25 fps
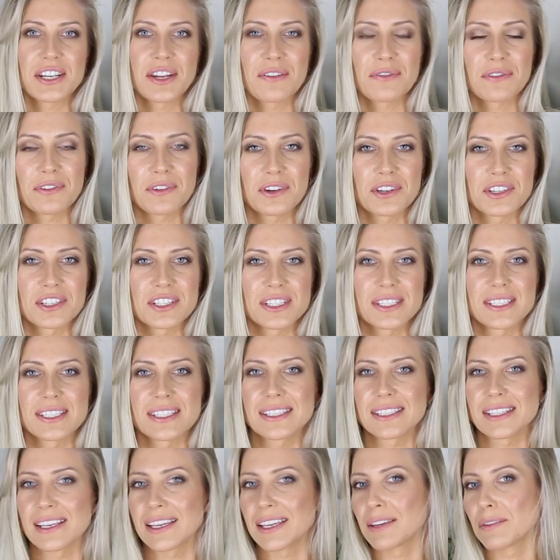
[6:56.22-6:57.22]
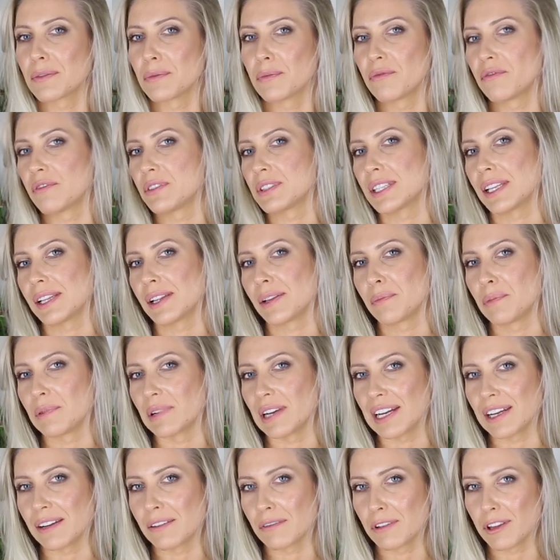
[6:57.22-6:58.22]
if you're just like
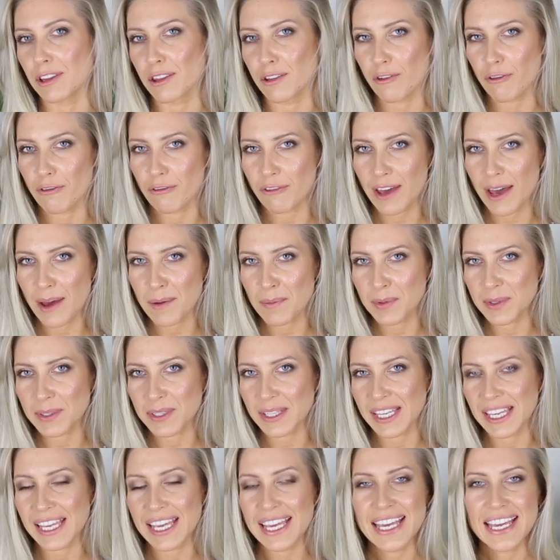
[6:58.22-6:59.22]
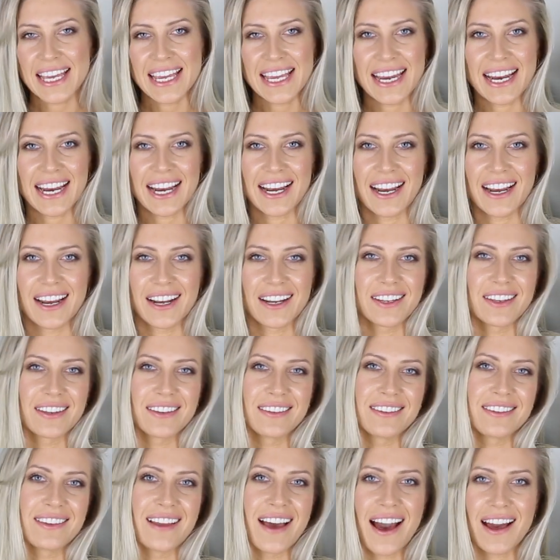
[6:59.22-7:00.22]
celebrating with your family
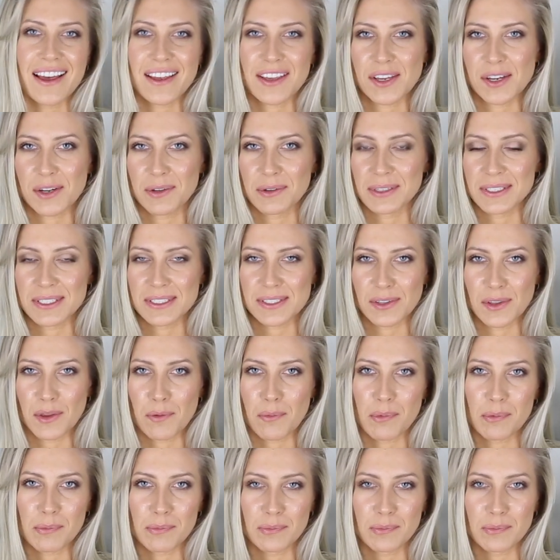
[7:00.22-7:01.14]
and not going to